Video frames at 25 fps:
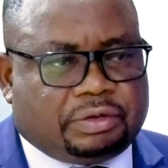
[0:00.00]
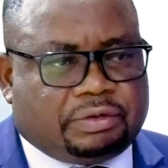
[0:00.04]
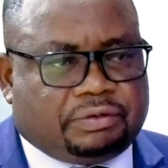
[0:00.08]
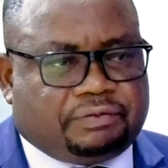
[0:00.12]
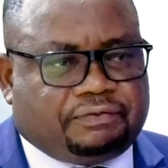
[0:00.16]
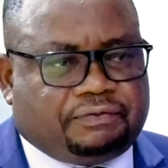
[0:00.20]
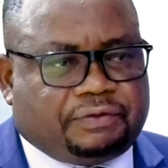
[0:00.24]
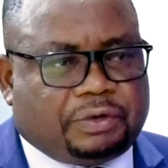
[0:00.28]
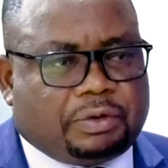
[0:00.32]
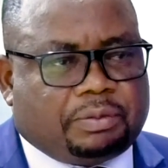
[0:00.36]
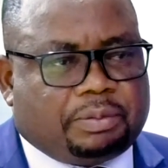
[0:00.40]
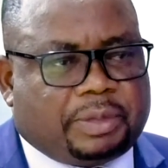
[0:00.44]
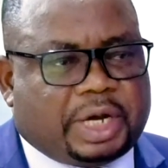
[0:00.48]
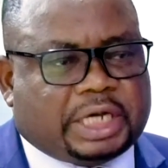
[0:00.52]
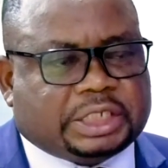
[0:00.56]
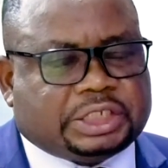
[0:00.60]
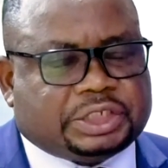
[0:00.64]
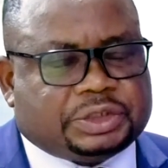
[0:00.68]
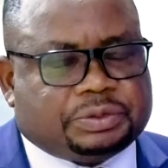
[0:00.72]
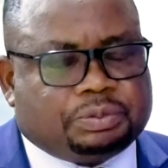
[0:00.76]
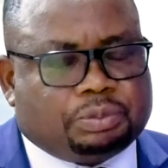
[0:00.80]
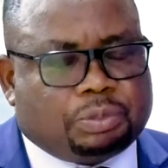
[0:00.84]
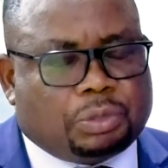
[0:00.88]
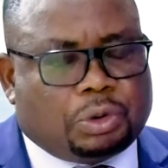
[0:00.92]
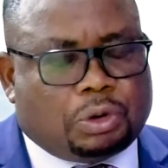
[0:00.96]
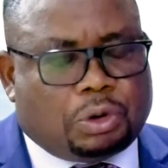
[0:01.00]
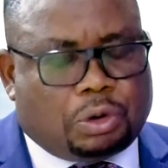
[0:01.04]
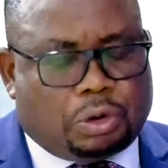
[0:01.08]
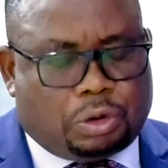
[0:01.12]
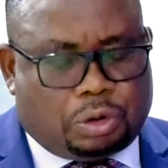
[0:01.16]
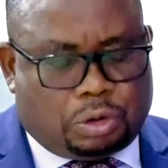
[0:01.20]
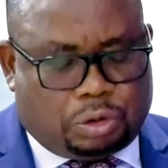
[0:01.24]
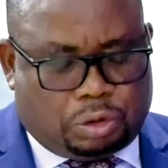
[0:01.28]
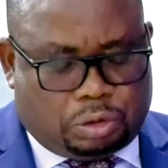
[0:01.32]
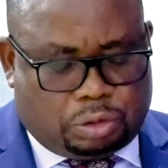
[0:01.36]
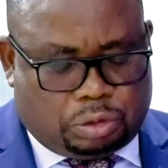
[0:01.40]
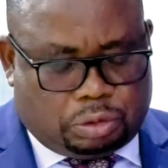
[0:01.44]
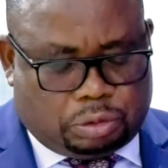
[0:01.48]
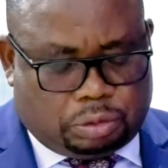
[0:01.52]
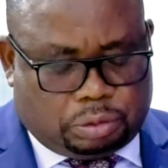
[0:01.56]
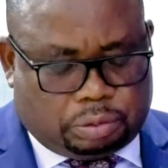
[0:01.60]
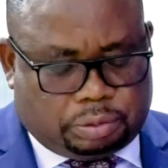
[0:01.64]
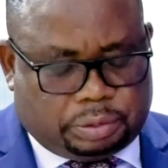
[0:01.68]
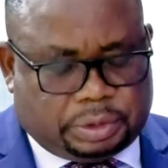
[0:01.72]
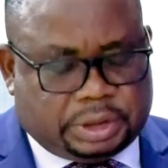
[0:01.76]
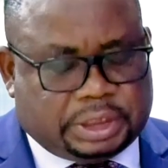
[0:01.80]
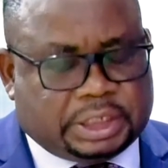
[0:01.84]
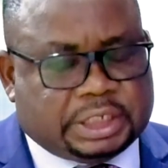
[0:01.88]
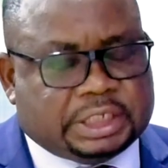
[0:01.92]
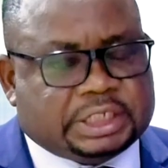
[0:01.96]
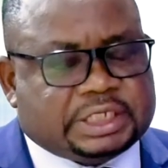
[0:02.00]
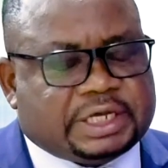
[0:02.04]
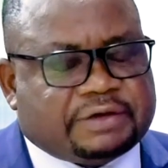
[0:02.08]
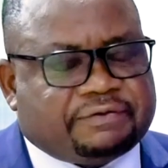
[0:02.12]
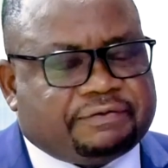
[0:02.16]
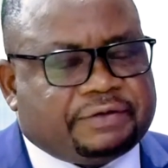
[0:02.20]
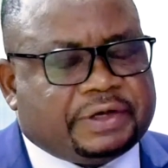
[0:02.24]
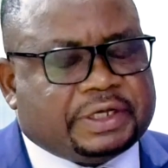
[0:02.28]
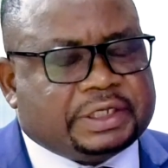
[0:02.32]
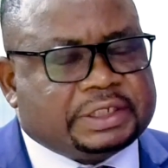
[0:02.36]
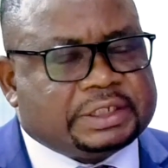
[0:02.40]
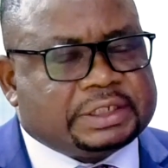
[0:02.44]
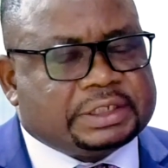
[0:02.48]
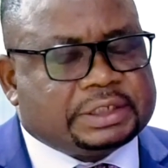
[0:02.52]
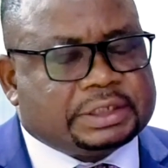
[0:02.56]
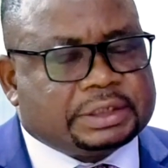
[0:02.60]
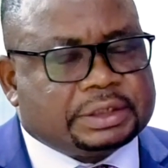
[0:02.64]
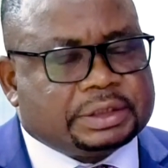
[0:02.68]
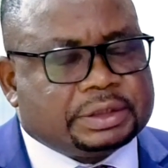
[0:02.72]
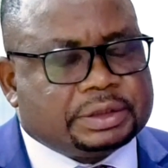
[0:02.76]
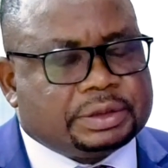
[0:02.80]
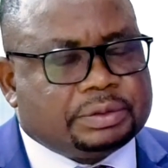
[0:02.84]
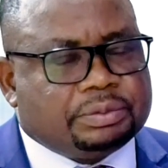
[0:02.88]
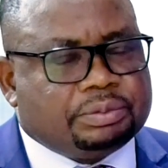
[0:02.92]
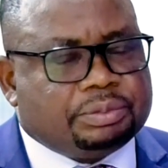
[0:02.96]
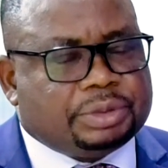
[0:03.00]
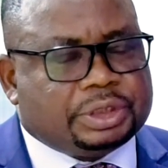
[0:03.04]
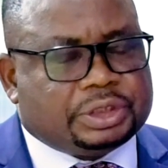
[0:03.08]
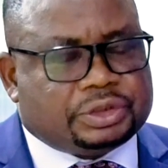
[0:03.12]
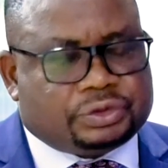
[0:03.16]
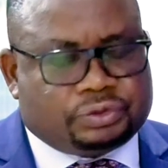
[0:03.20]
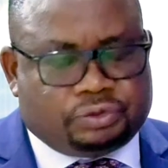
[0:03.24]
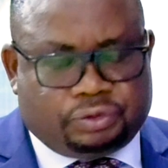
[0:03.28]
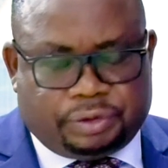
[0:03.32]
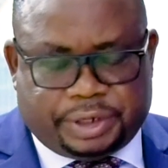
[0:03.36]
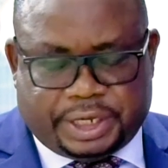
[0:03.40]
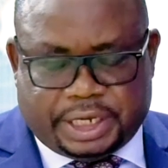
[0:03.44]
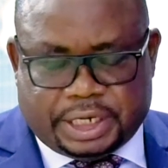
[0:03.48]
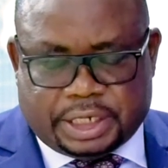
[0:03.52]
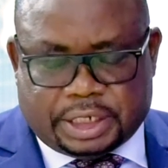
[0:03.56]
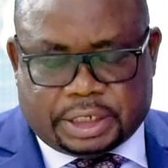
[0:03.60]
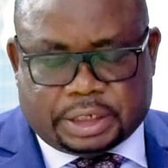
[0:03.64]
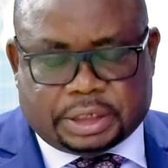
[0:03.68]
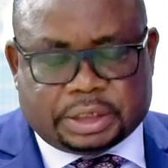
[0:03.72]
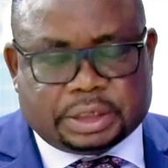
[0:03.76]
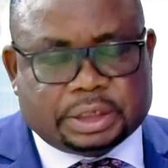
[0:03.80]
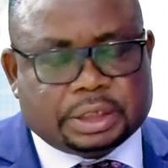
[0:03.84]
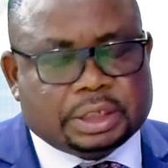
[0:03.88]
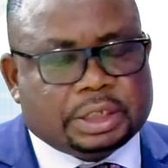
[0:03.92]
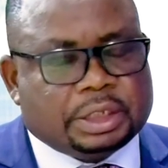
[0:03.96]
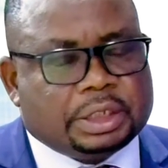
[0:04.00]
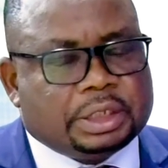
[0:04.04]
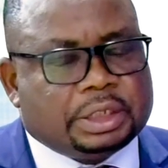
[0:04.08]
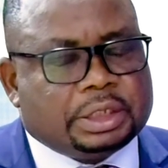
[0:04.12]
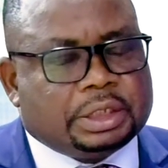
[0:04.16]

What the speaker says: for much more interface between